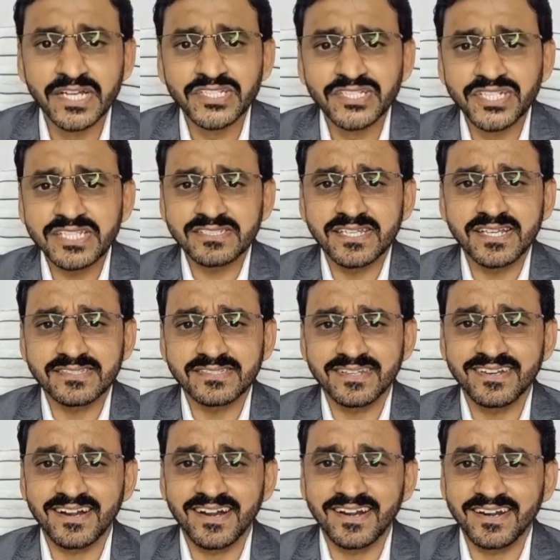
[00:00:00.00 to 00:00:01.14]
chest
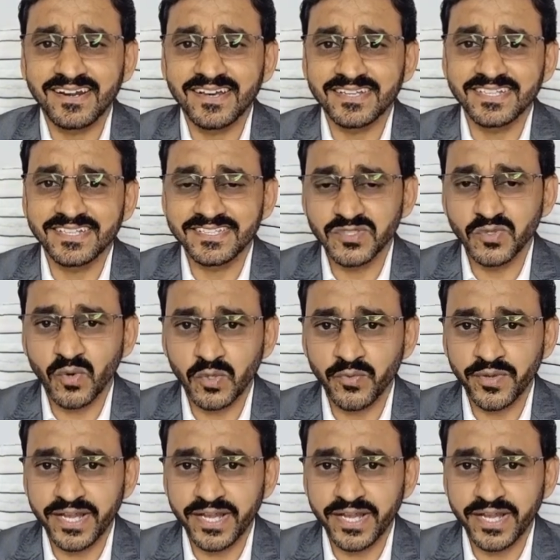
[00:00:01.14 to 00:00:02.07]
X-ray under this what we